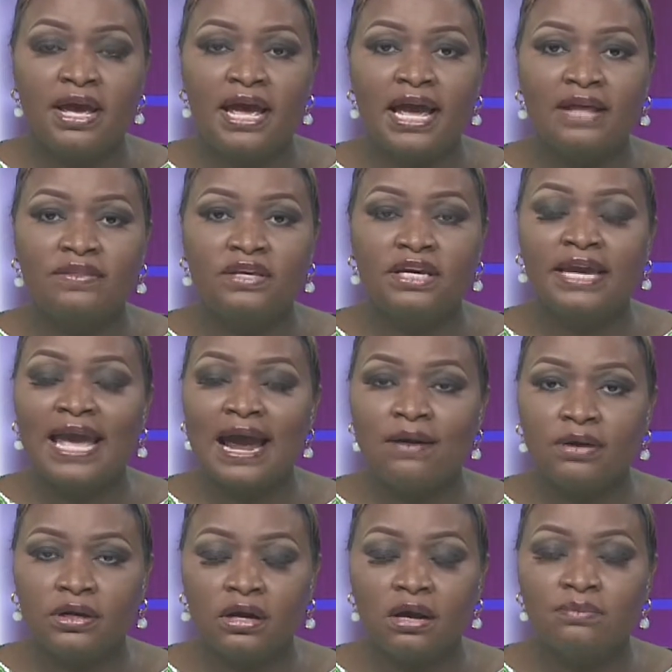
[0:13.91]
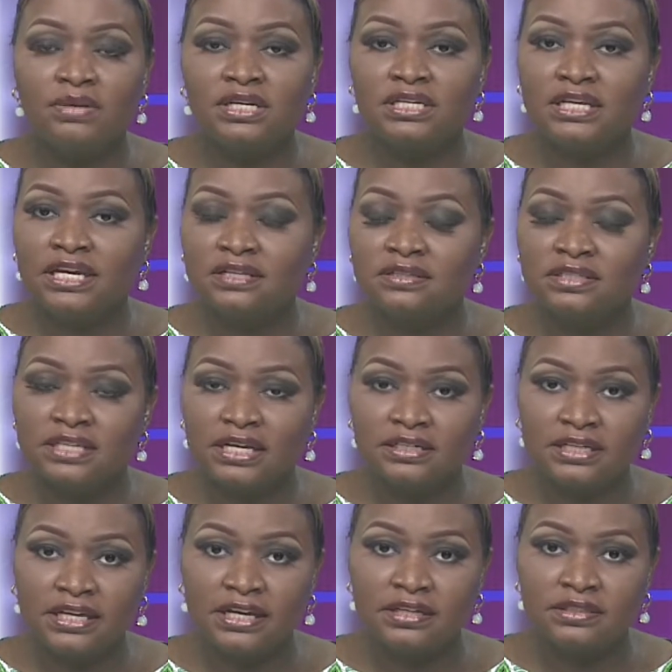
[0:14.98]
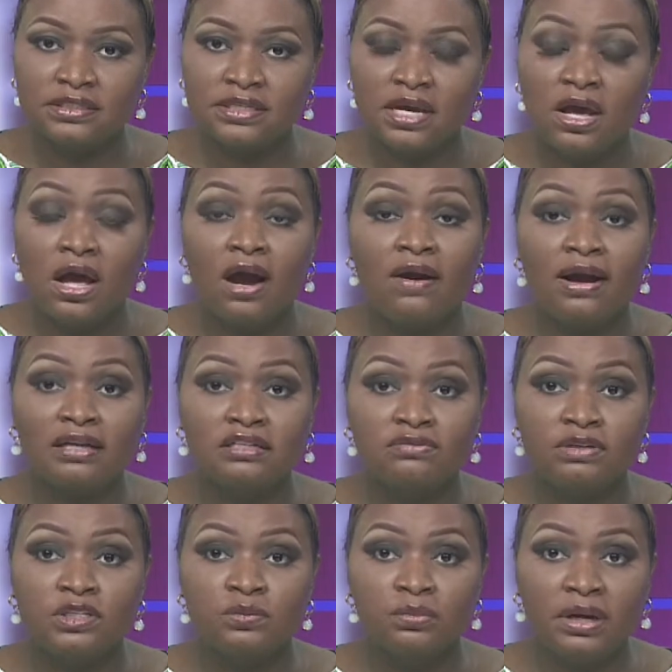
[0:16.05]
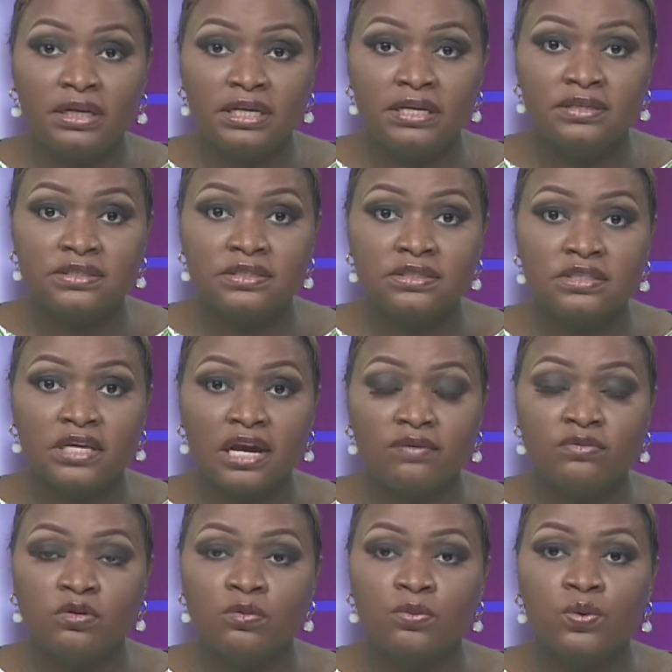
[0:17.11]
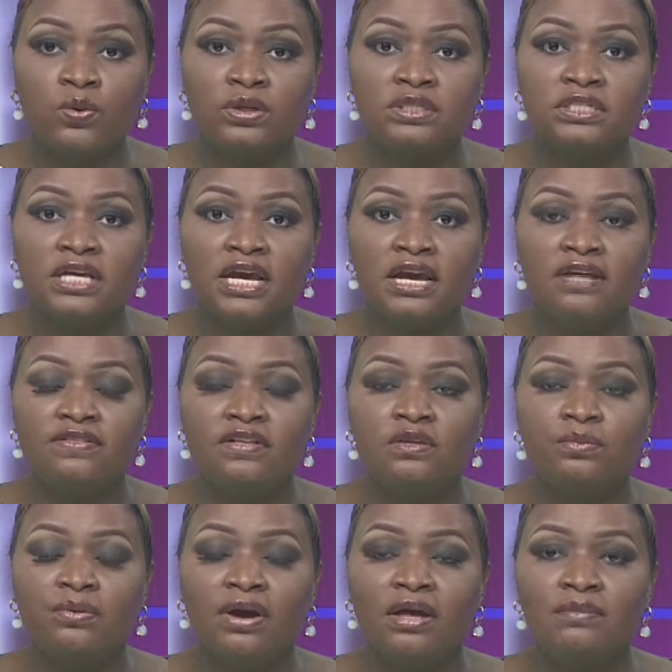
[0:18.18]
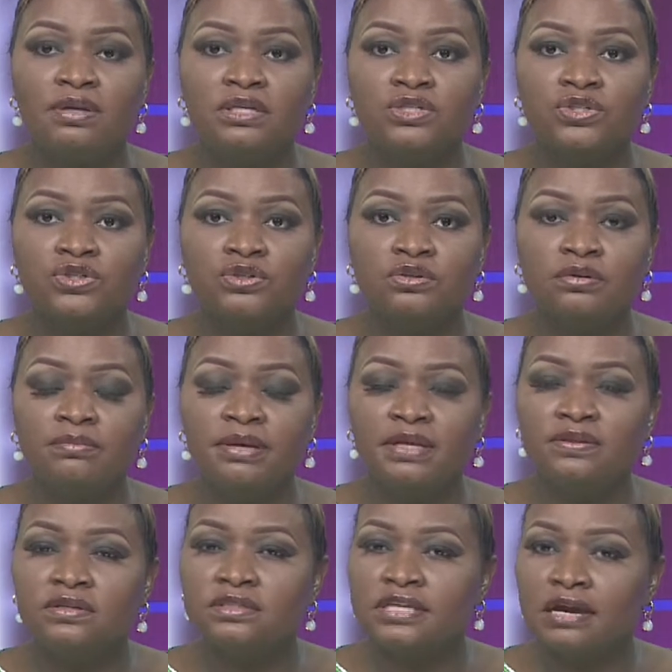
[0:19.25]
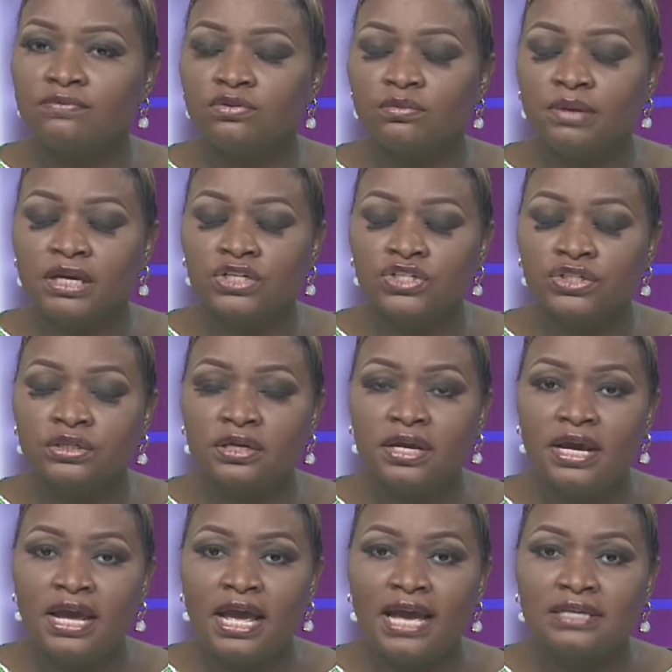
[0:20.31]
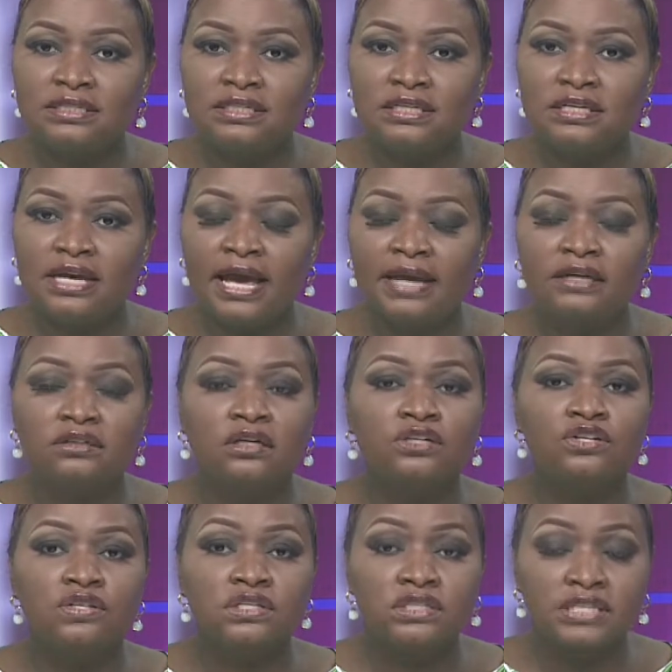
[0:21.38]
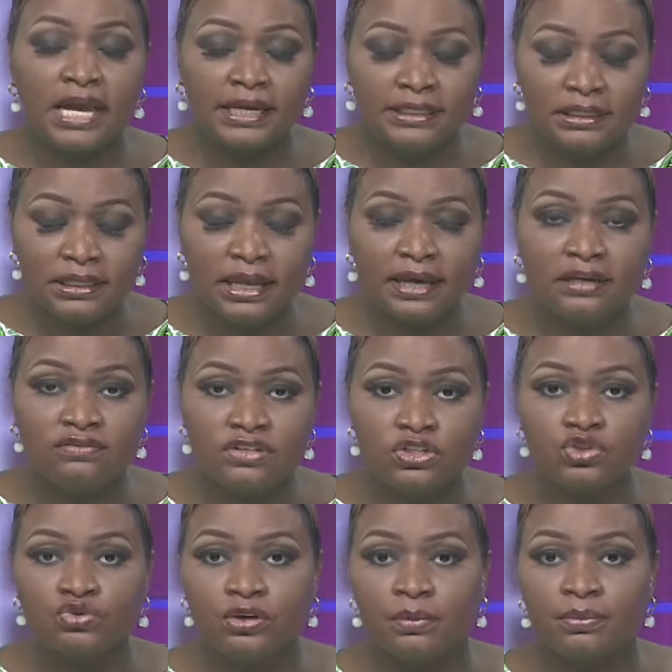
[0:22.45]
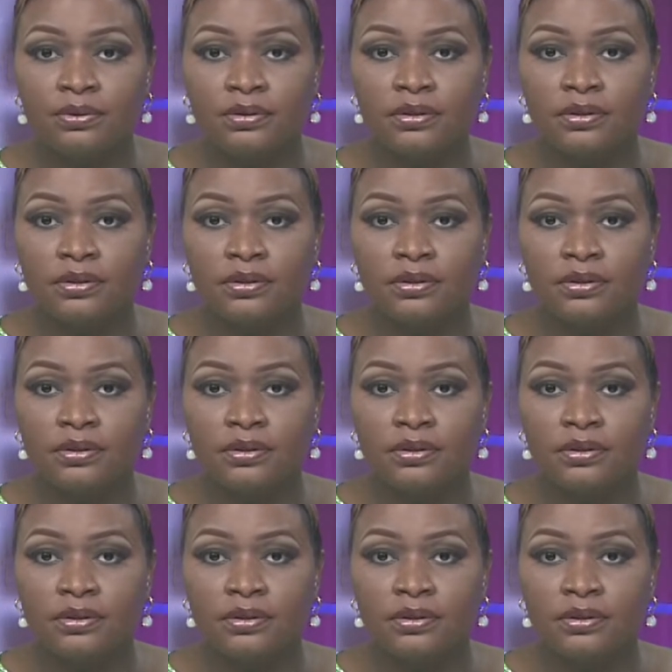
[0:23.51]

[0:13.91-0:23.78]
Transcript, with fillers: at the CARICOM meeting in St. Kitts. Our Altavis Munnings is there and reports that the Prime Minister made this affirmation as he headed on to the second leg of his trip.